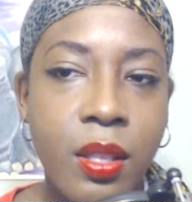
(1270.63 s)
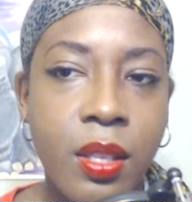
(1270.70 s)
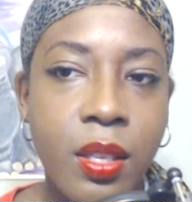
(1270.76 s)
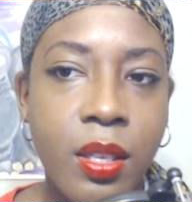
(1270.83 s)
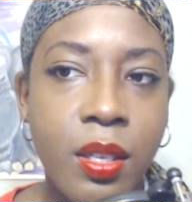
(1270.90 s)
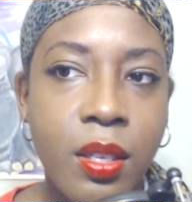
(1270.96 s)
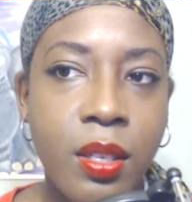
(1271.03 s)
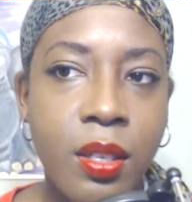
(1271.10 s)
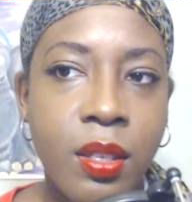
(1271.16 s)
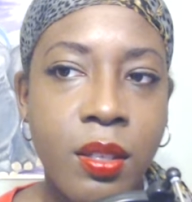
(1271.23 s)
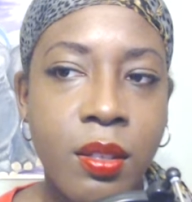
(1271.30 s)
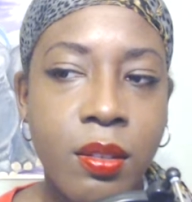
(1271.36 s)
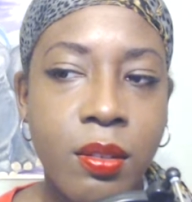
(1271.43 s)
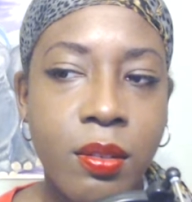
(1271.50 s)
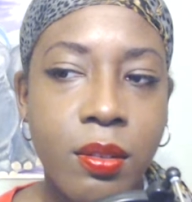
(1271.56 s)

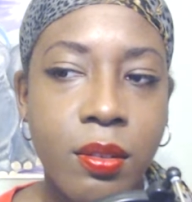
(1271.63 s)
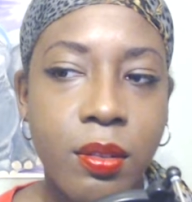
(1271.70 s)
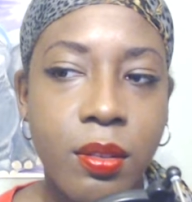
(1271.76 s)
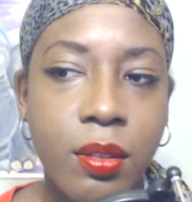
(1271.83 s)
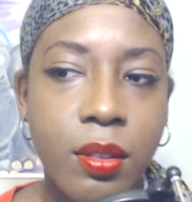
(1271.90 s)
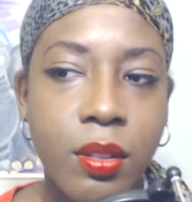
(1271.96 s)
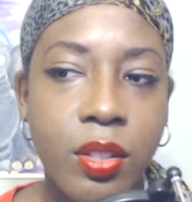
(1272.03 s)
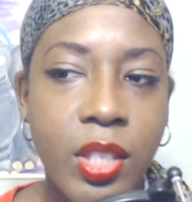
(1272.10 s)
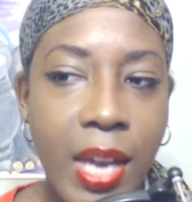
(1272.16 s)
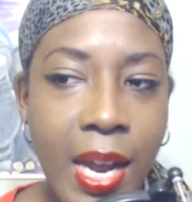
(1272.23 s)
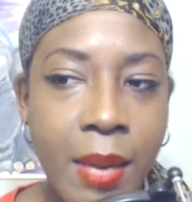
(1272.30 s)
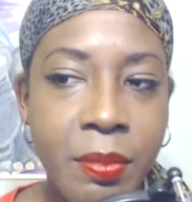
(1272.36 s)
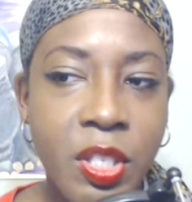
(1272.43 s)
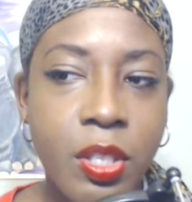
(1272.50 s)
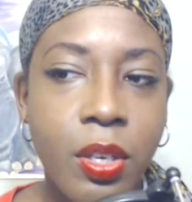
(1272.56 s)
the
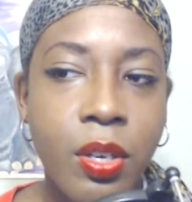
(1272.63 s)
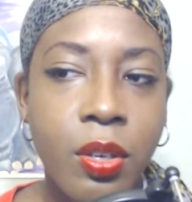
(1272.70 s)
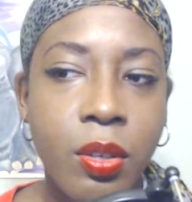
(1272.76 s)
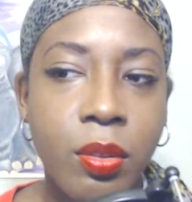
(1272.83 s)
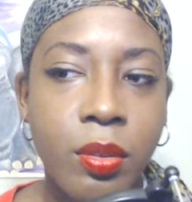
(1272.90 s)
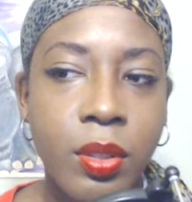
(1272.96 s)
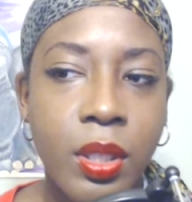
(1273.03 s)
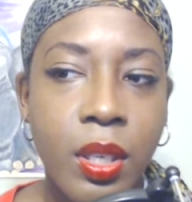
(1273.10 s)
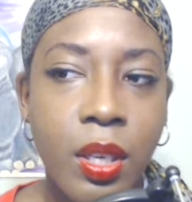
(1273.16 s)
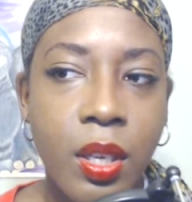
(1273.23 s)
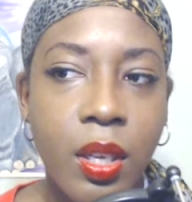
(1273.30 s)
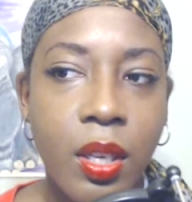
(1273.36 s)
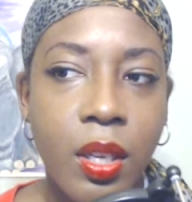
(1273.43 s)
Time Stone